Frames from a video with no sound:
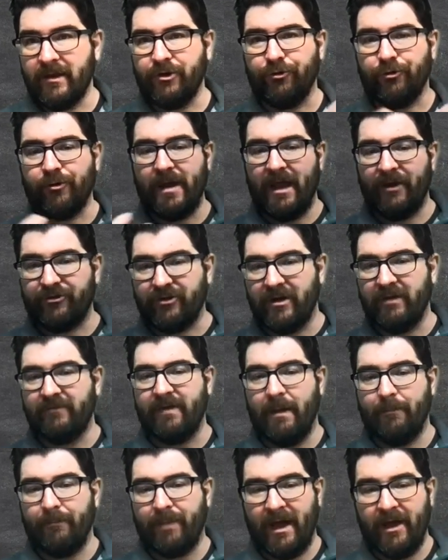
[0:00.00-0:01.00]
creation of
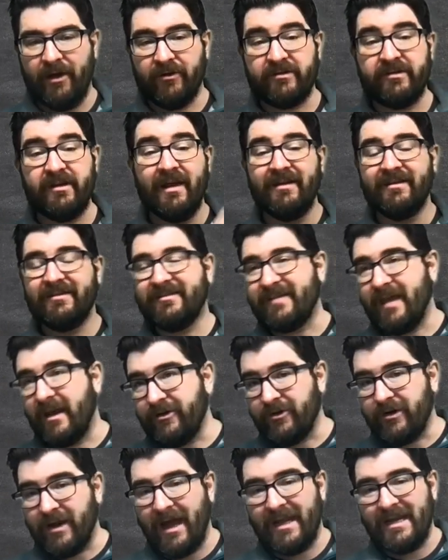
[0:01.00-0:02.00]
empires
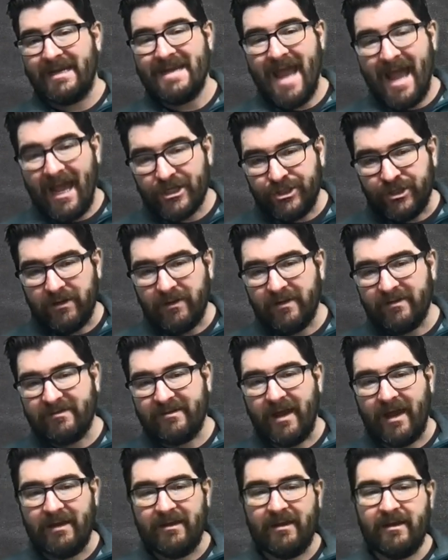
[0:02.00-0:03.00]
centered on nationalist
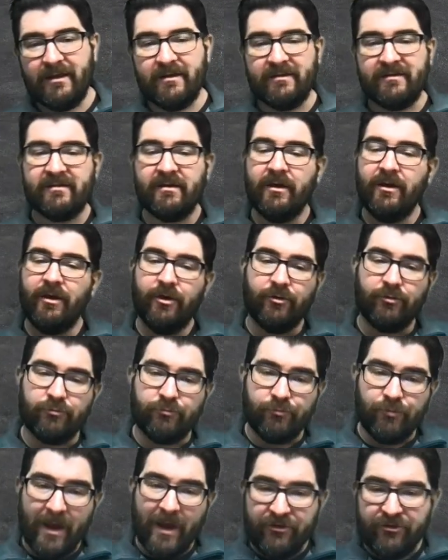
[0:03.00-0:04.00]
ideas,
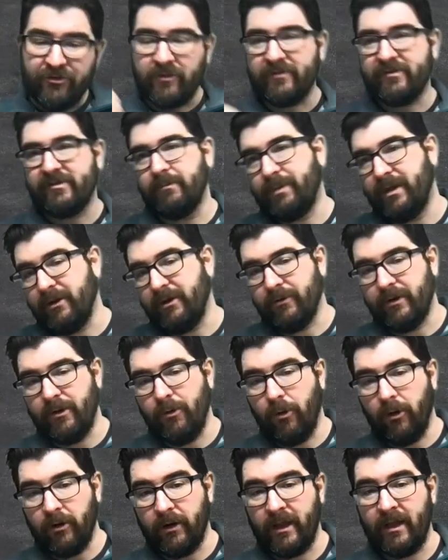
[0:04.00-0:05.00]
racial
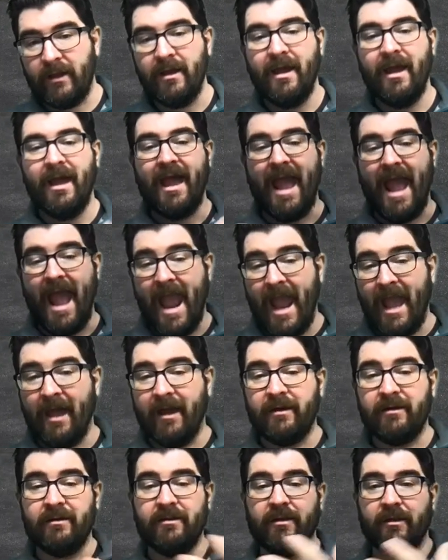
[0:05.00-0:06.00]
superiority,
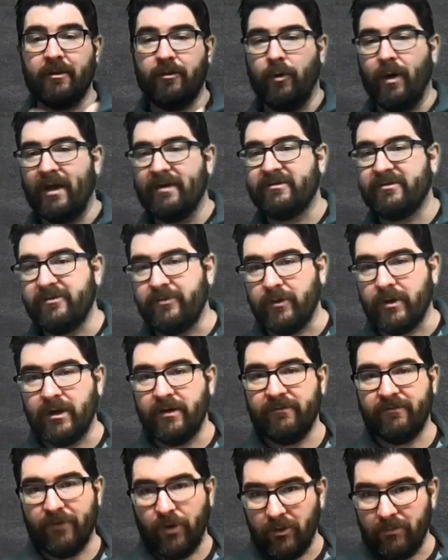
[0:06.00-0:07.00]
and the quest to
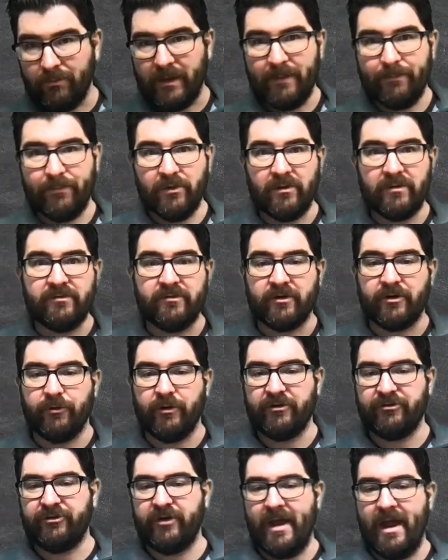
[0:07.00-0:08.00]
convert people to
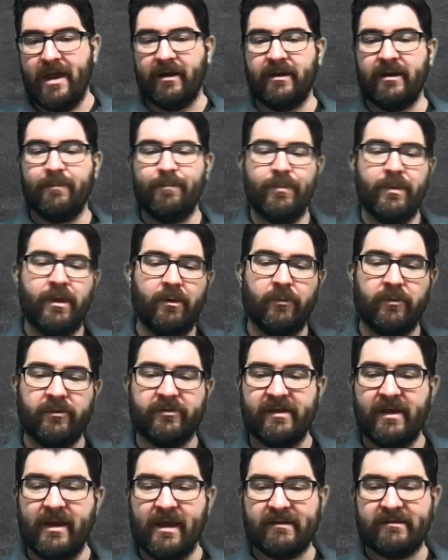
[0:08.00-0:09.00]
Christianity. We'll
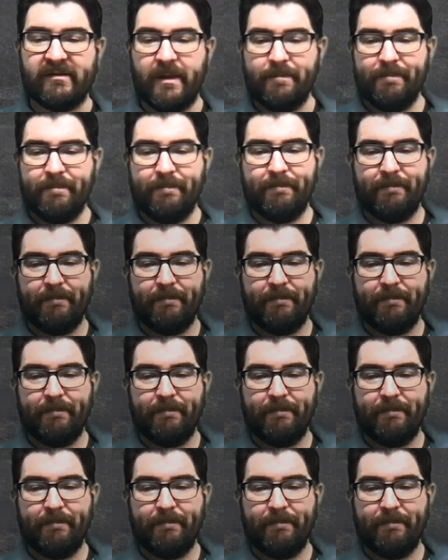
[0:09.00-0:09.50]
see you next time.